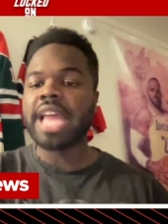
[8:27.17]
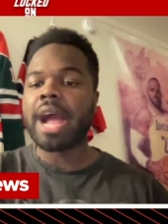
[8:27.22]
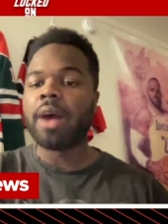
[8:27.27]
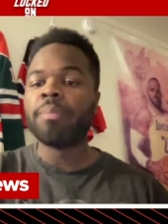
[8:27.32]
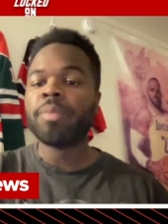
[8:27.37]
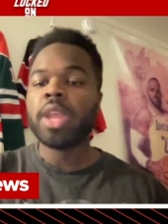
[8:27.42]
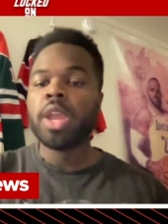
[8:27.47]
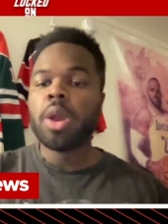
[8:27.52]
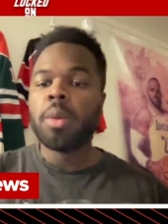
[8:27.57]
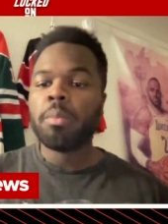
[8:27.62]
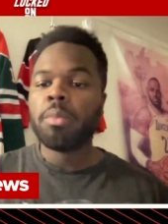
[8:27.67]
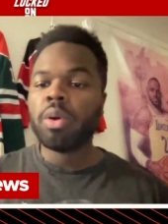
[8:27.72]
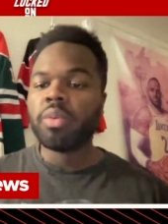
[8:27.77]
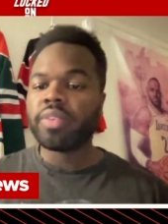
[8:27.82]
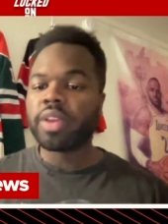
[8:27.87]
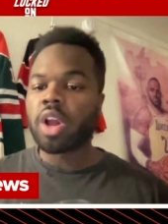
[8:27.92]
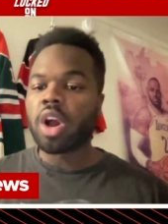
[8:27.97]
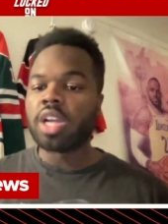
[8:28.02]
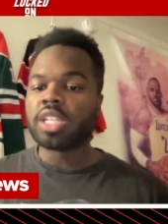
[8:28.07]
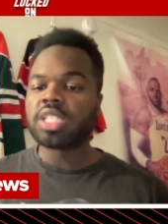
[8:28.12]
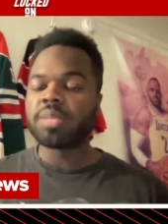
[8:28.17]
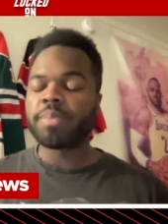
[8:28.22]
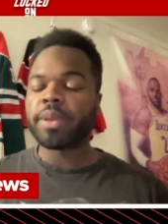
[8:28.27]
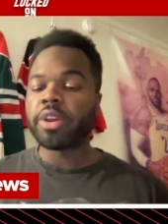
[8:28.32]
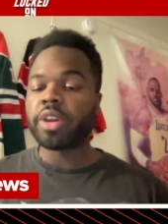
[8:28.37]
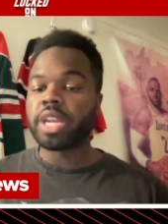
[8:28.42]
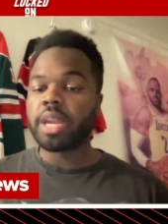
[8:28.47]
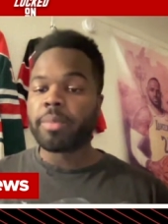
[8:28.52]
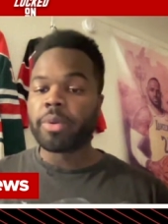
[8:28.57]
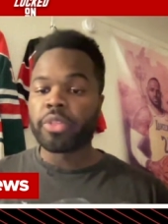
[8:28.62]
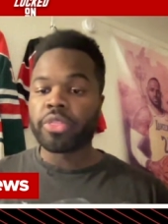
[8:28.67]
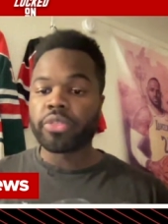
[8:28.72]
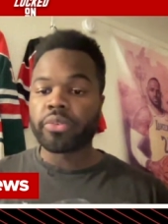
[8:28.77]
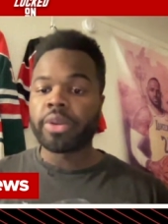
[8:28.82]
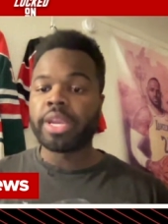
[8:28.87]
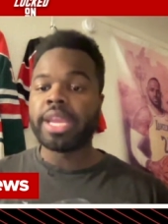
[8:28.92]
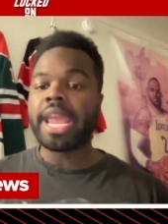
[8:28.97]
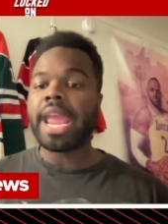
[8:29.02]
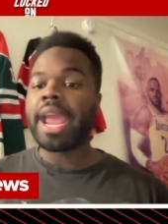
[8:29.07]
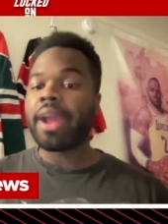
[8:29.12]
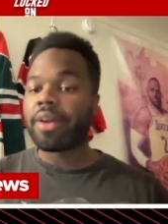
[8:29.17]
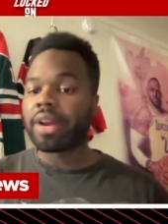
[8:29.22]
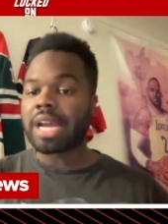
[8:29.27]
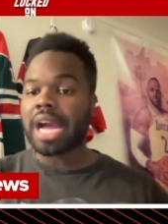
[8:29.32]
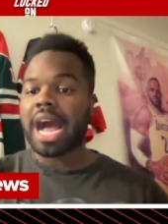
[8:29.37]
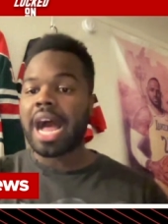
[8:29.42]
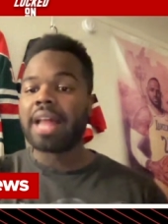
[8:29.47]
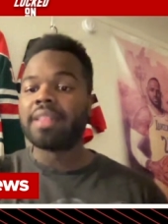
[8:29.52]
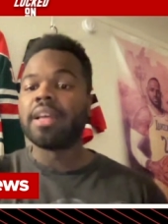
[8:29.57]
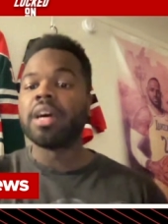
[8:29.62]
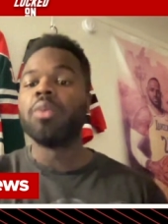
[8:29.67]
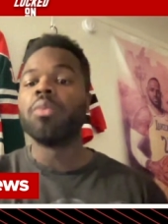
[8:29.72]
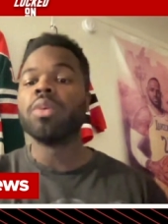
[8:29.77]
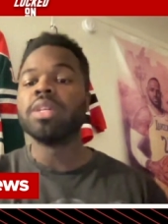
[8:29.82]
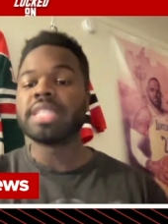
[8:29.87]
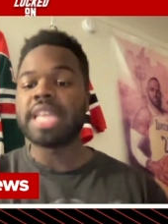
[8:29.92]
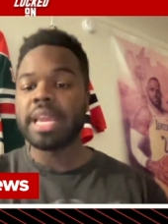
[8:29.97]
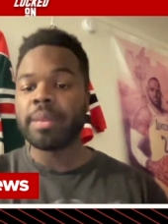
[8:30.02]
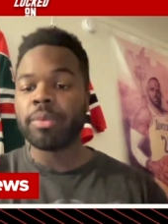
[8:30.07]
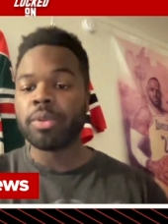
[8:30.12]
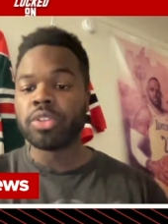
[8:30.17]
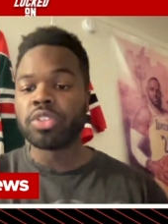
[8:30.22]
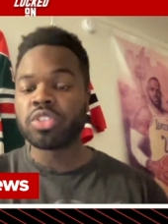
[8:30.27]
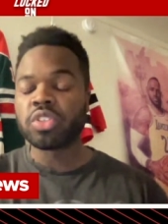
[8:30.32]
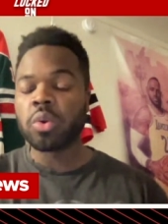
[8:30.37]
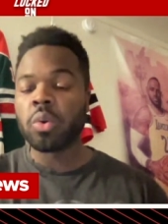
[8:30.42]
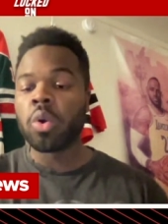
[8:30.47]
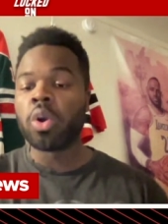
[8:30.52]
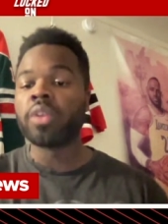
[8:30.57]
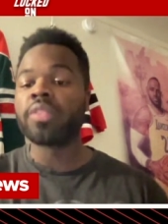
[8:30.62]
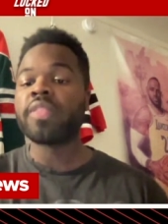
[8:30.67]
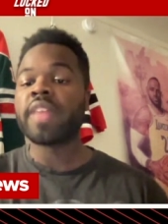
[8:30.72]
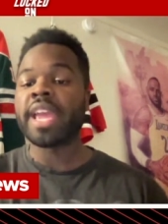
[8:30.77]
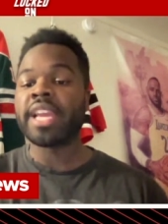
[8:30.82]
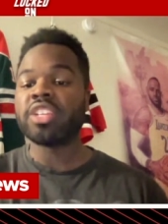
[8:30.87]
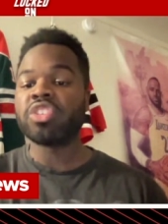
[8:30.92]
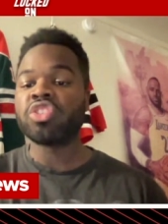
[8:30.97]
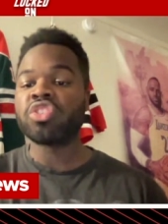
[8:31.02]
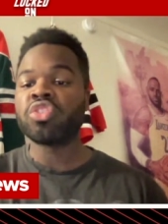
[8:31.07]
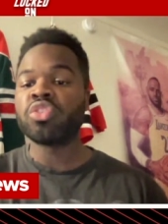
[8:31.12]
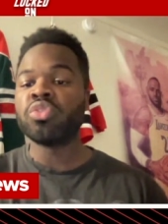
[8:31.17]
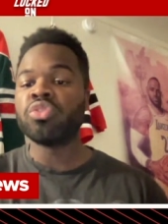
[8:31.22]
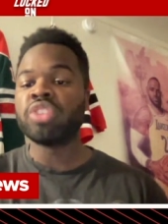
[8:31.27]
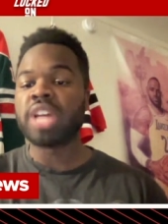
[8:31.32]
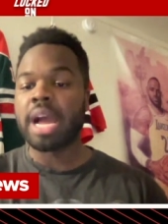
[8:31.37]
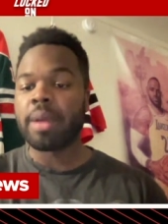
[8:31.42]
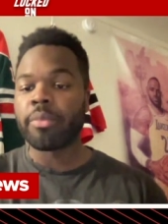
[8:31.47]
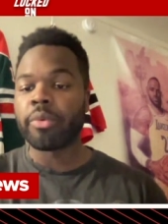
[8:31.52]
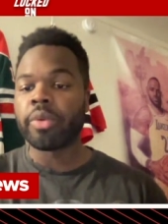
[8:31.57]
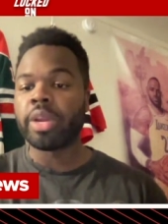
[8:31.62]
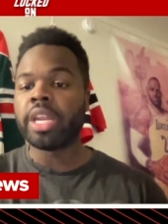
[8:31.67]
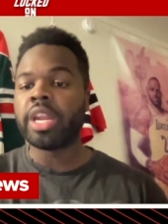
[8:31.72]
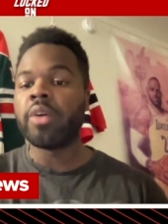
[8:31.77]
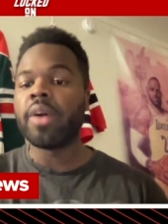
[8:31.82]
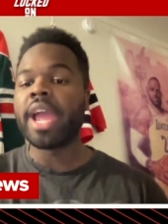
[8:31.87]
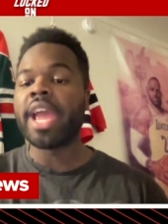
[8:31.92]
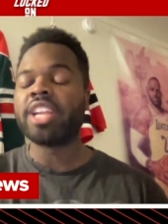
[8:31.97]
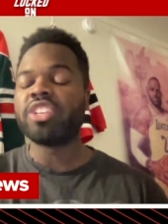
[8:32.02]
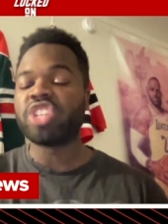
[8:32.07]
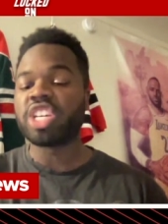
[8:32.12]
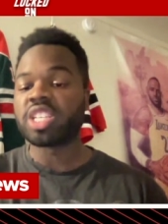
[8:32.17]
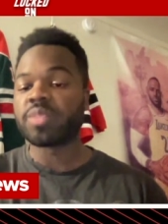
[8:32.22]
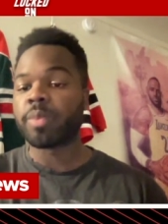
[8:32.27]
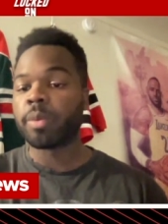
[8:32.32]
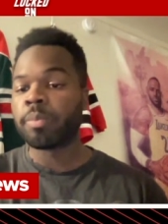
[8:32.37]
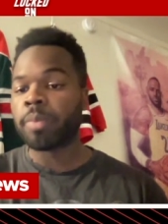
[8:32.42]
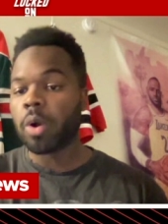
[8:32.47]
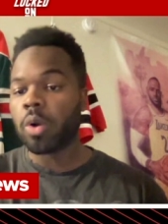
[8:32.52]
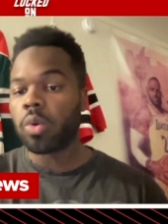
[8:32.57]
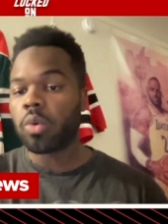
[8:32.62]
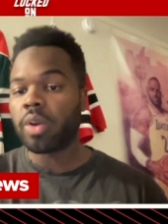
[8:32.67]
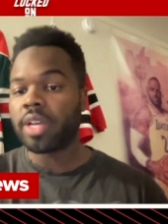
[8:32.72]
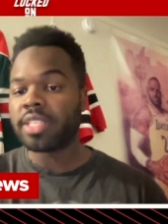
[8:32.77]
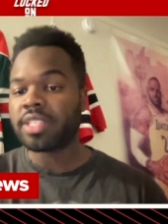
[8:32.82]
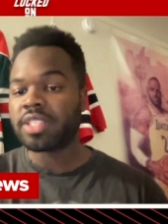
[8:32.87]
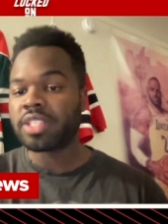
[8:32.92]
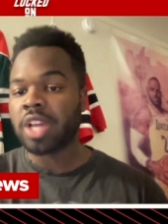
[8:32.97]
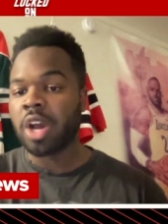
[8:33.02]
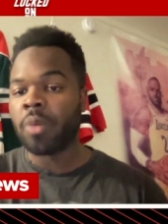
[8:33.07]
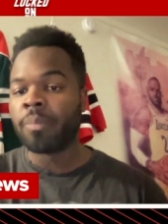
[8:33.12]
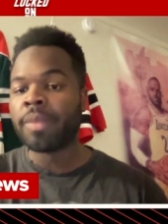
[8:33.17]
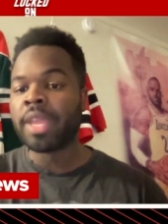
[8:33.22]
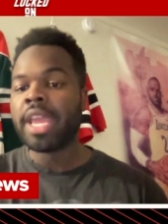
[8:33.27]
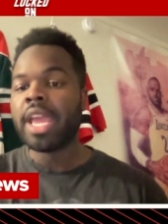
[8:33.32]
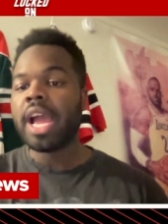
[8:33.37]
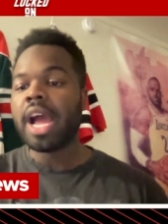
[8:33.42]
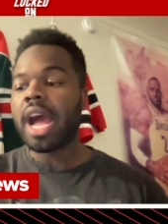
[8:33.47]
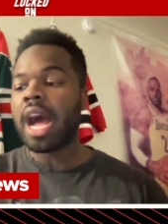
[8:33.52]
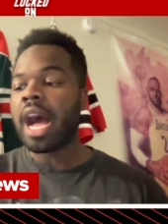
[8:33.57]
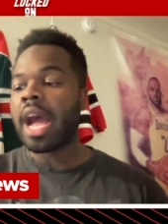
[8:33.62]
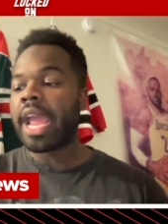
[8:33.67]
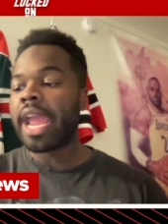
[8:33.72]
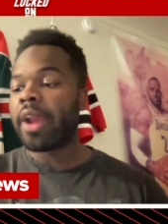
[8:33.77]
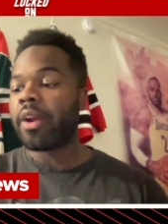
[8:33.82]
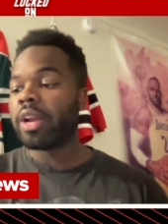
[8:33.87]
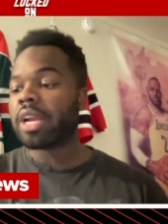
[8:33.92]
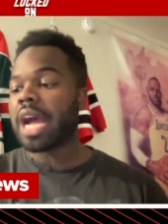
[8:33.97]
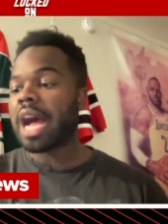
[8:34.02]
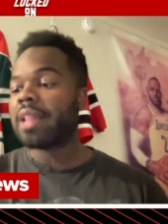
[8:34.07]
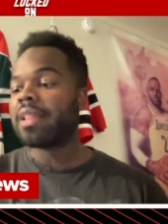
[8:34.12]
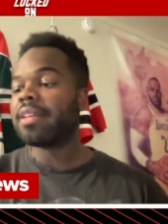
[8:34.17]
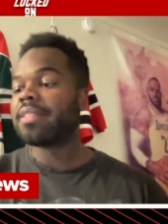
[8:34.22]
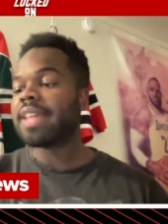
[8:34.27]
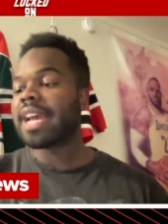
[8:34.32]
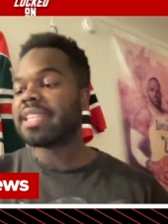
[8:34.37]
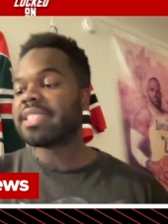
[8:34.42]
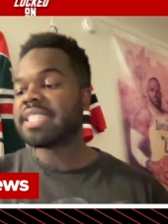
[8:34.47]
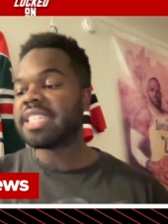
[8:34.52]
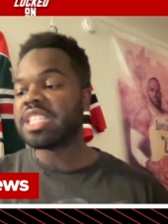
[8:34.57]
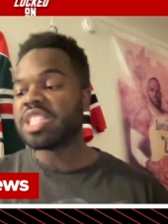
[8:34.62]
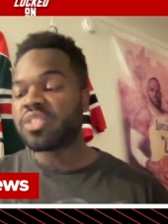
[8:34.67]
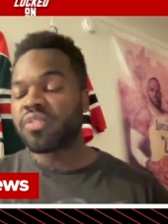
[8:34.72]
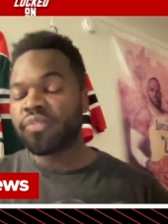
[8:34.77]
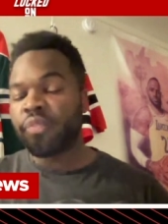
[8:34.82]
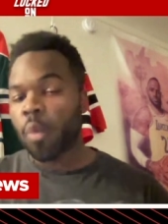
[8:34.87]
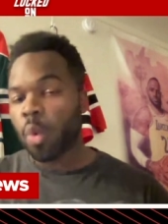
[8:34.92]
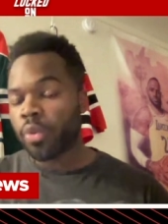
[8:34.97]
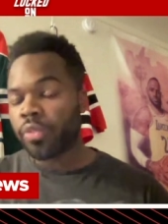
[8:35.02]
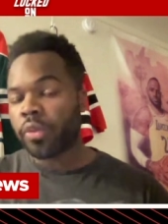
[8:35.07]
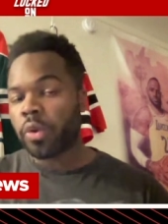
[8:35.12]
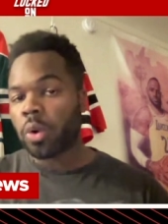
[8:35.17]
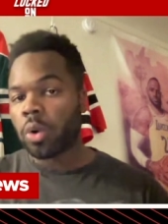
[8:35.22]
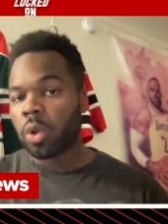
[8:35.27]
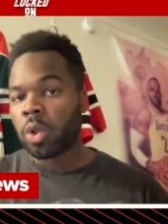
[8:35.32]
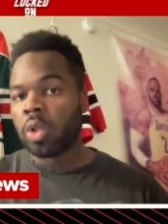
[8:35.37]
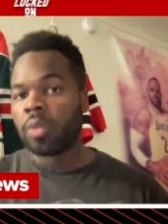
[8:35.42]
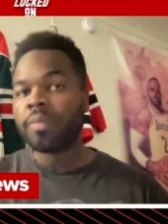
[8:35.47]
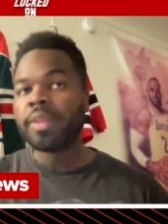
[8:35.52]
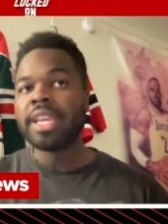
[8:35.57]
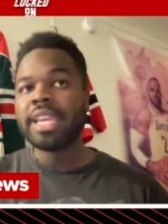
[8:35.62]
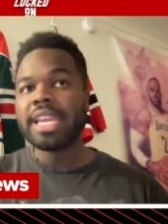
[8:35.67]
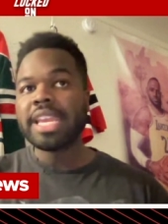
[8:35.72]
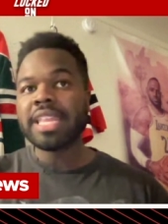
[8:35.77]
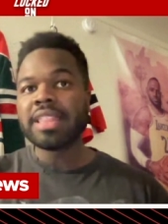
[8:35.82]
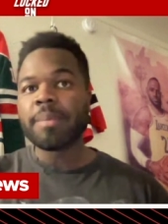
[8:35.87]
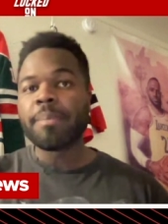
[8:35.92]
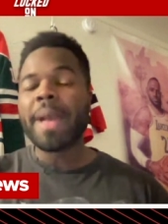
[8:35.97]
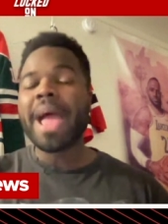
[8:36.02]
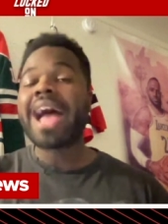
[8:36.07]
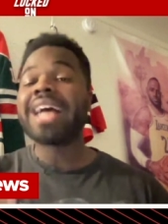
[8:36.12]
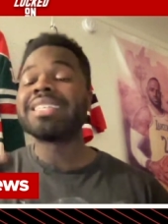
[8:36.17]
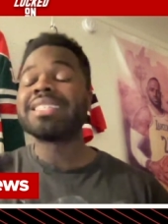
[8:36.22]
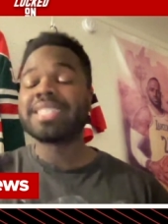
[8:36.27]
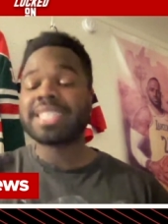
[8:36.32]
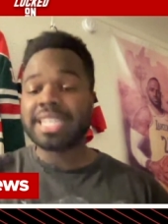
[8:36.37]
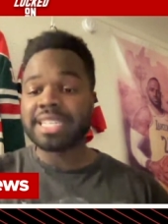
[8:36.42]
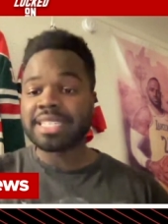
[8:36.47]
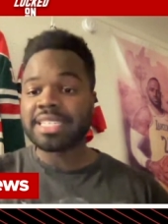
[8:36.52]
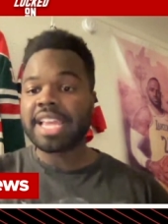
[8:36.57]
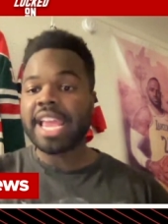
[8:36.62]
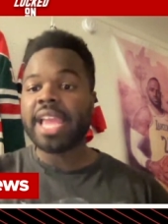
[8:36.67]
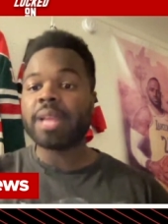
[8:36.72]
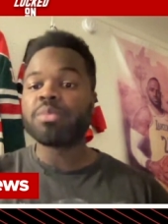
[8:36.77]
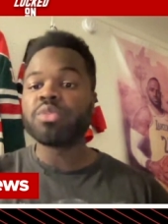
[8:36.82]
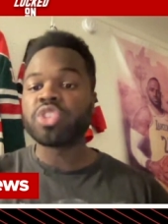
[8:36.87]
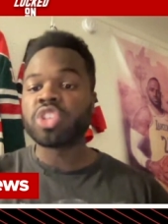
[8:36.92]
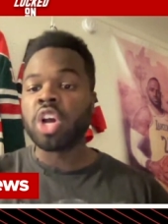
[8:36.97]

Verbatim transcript: Now, moving on to period number three, Erik Haula was able to score thanks to John Marino and Jesper Boquist. So uh, Erik Haula, that's his fourth goal in the past six games.